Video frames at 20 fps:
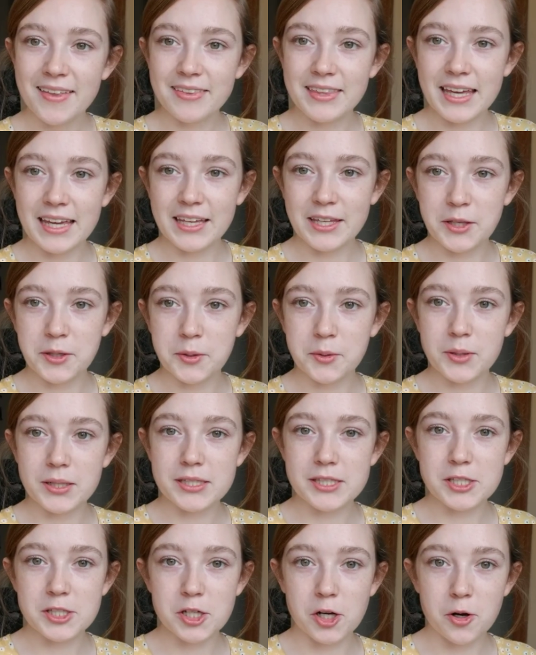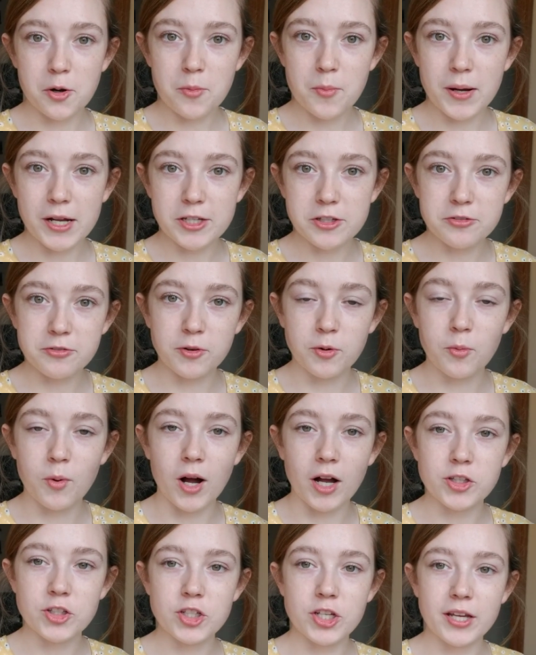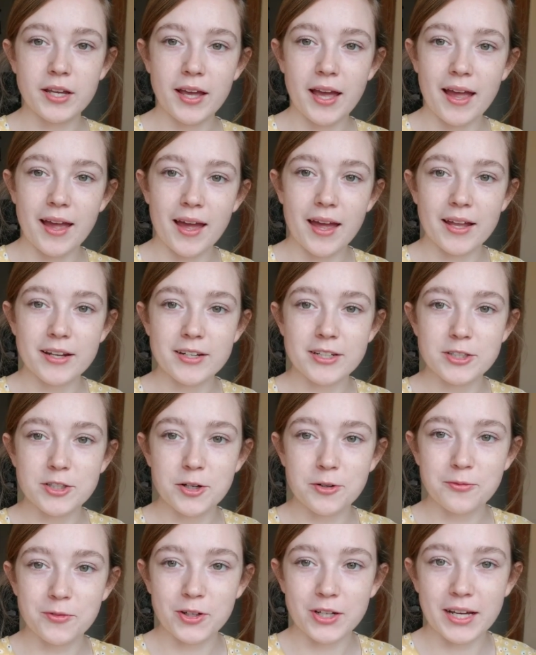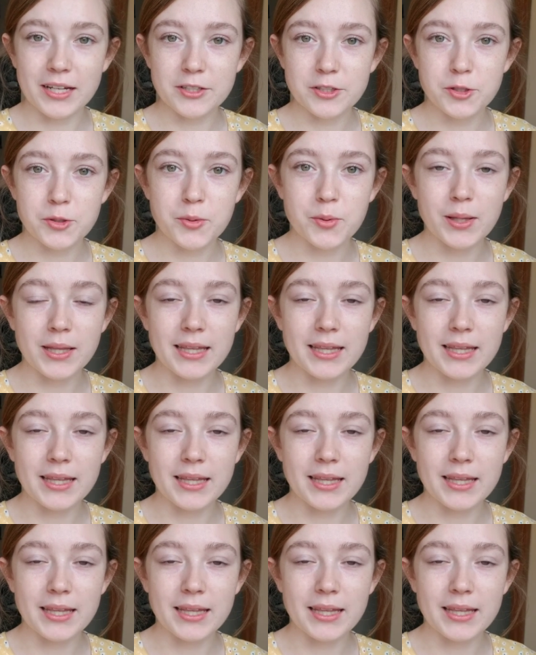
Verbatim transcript: Thank you so much for watching and don't forget to